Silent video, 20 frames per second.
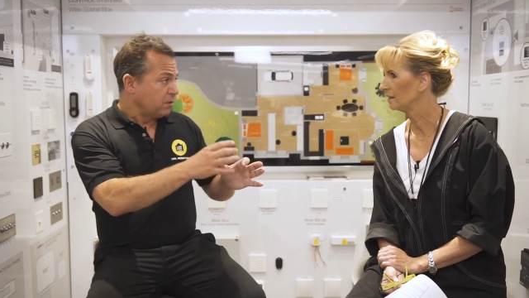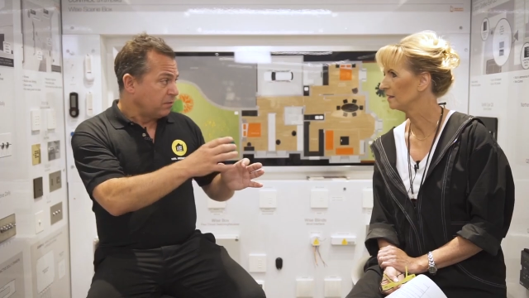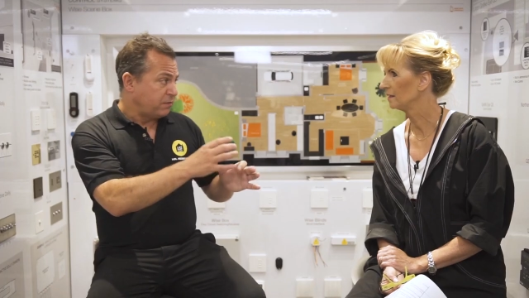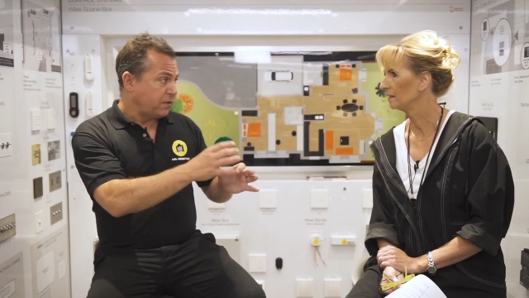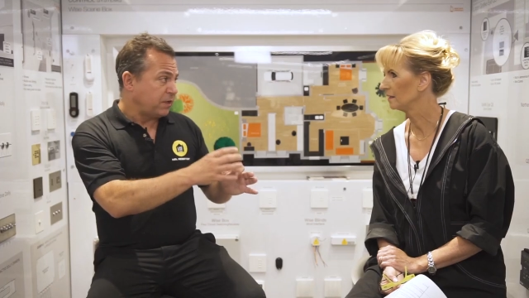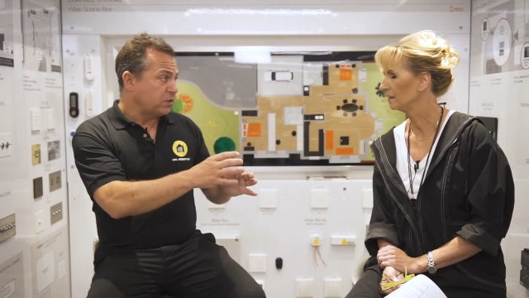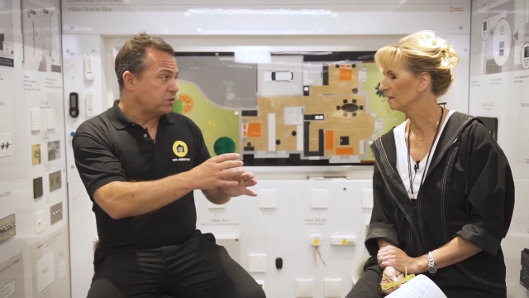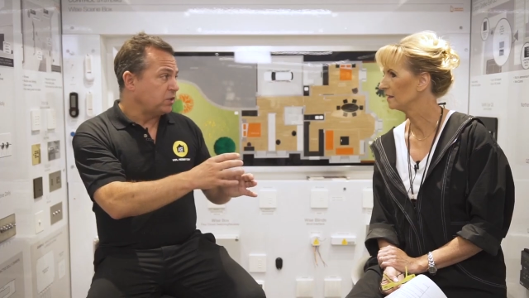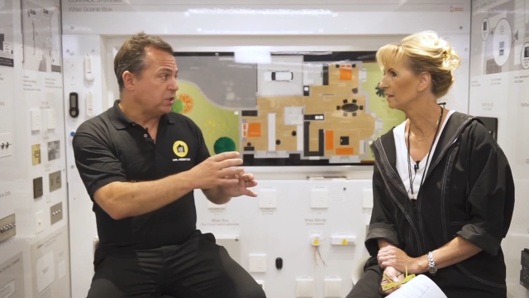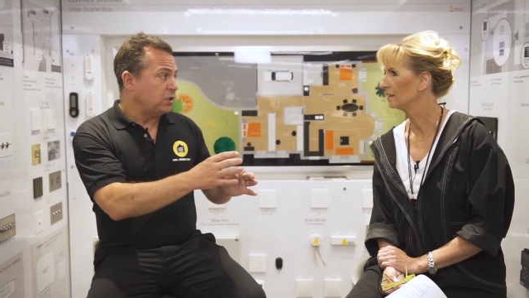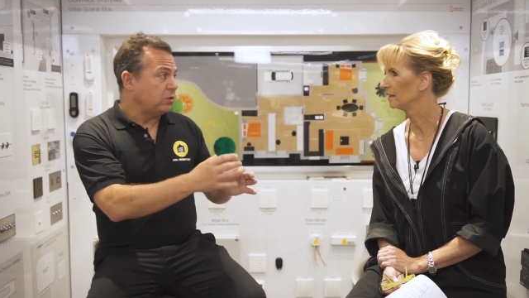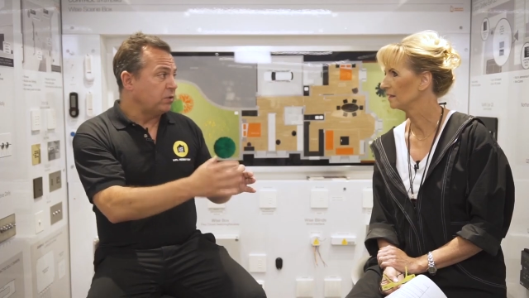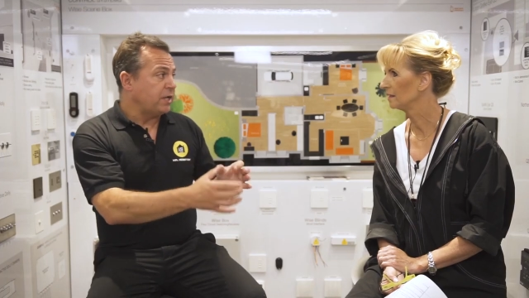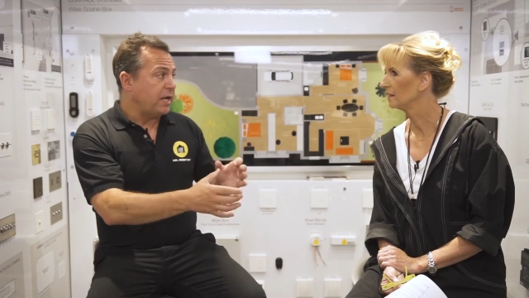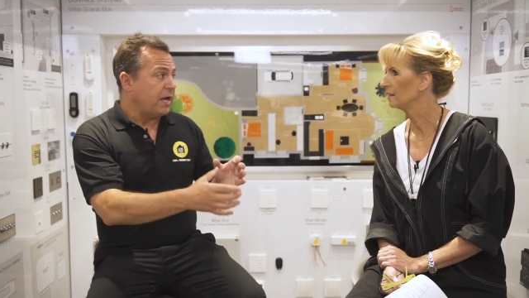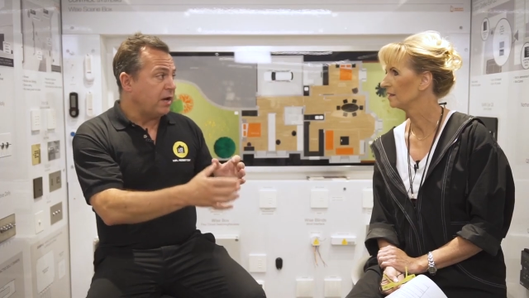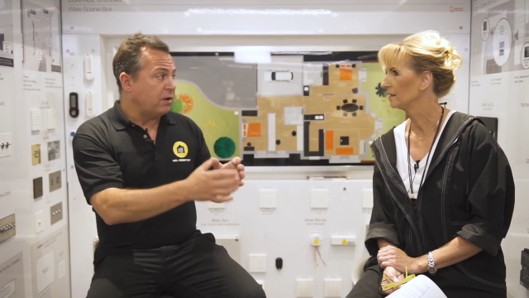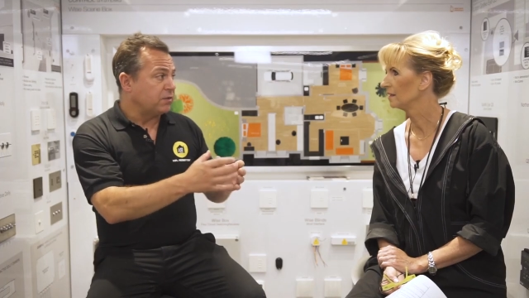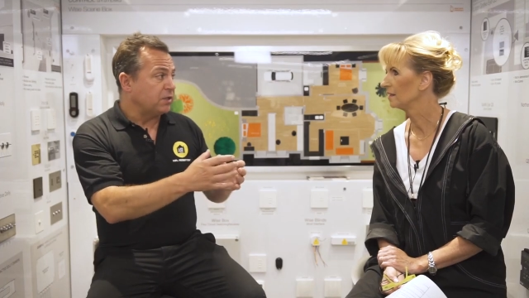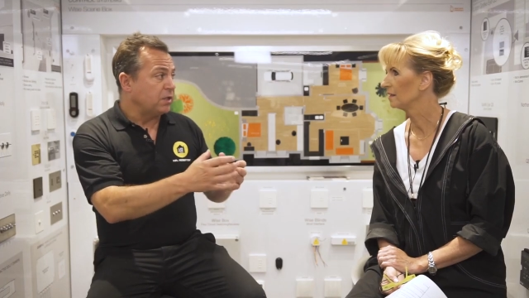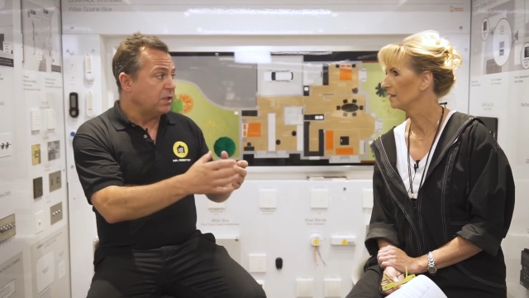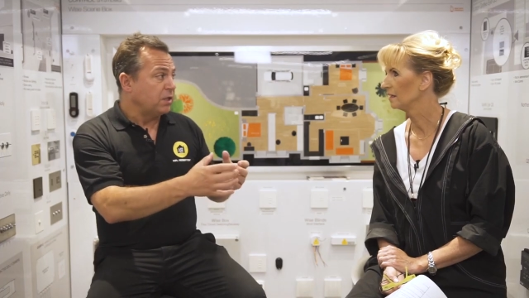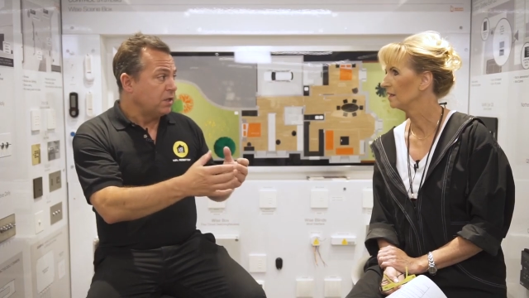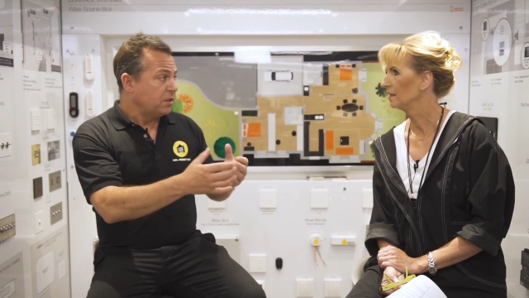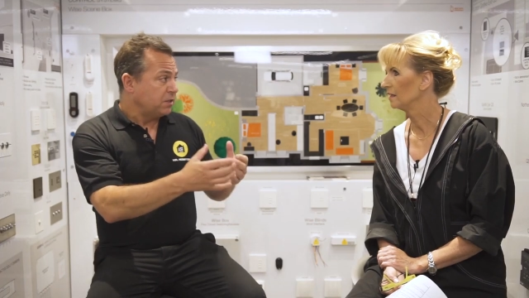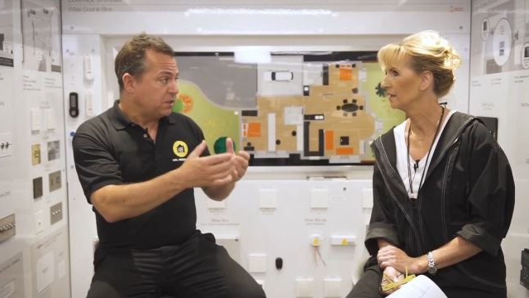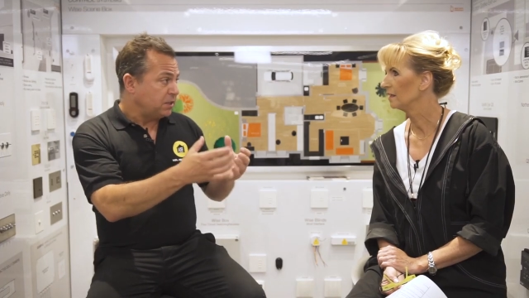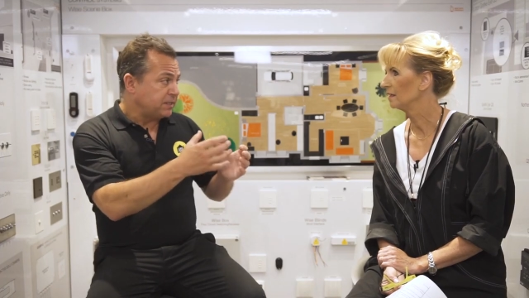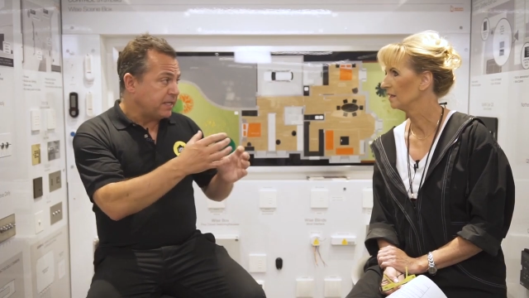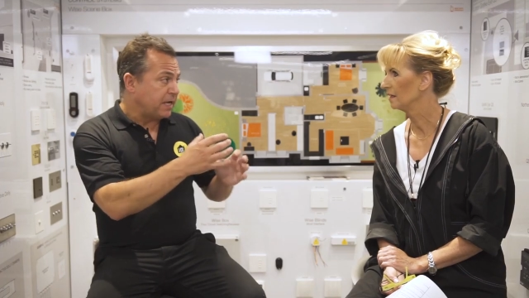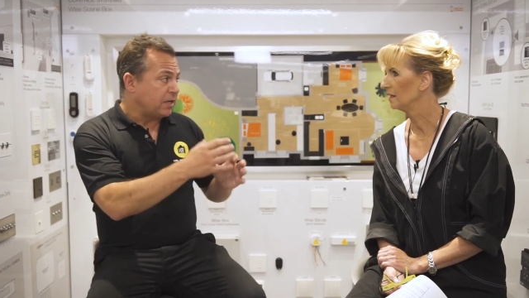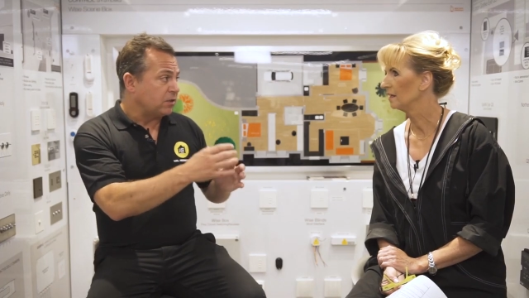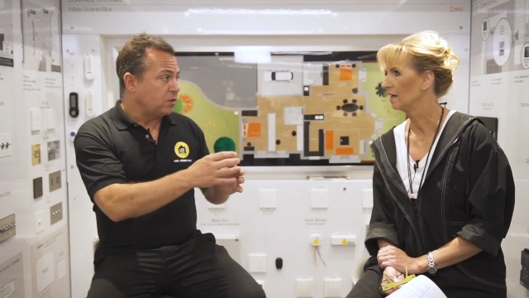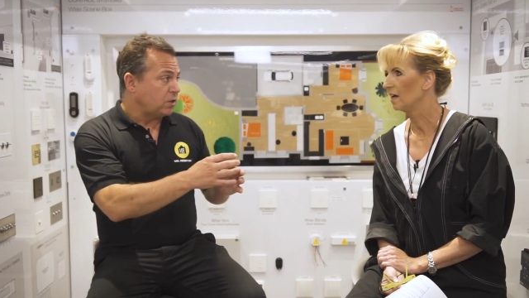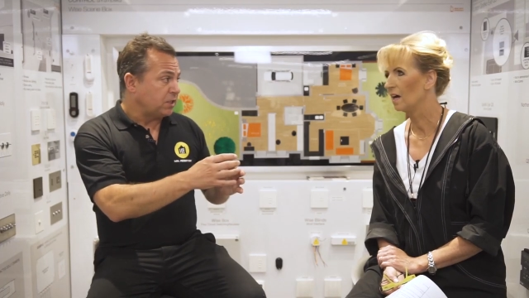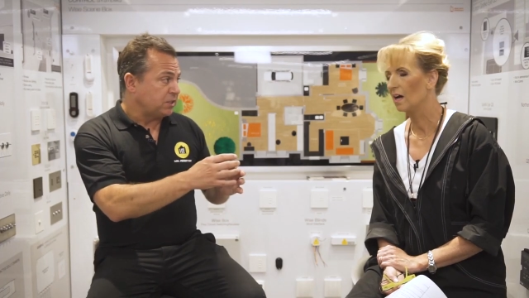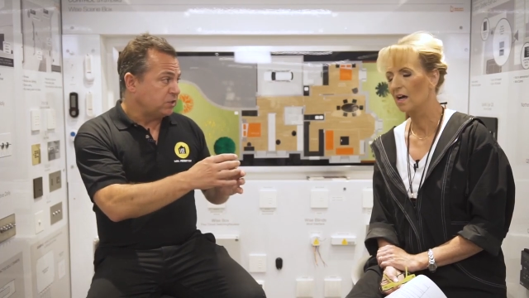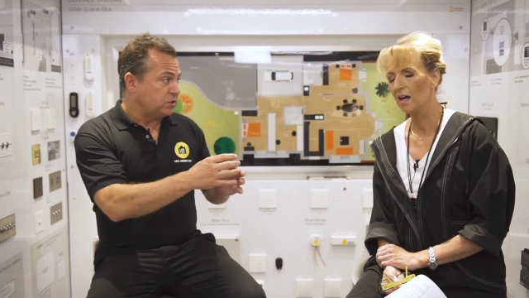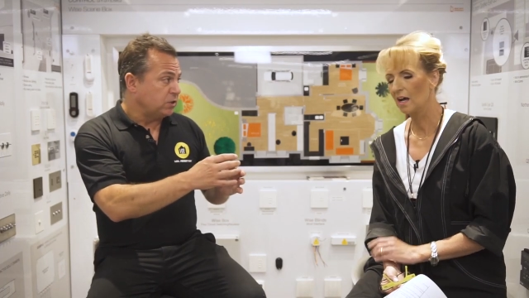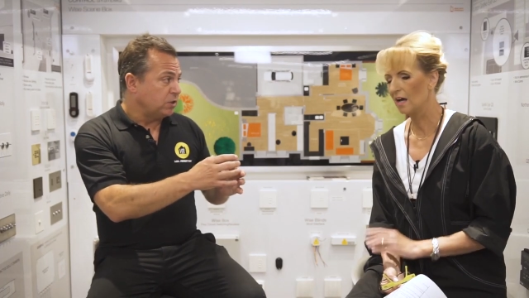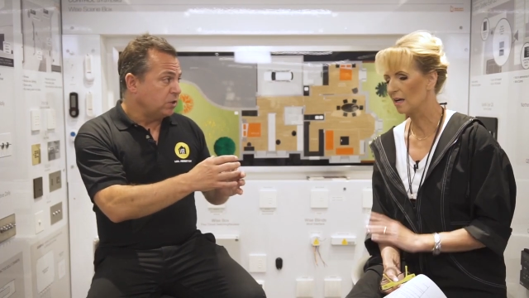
Speaker 1: fussy on how the, the downlighter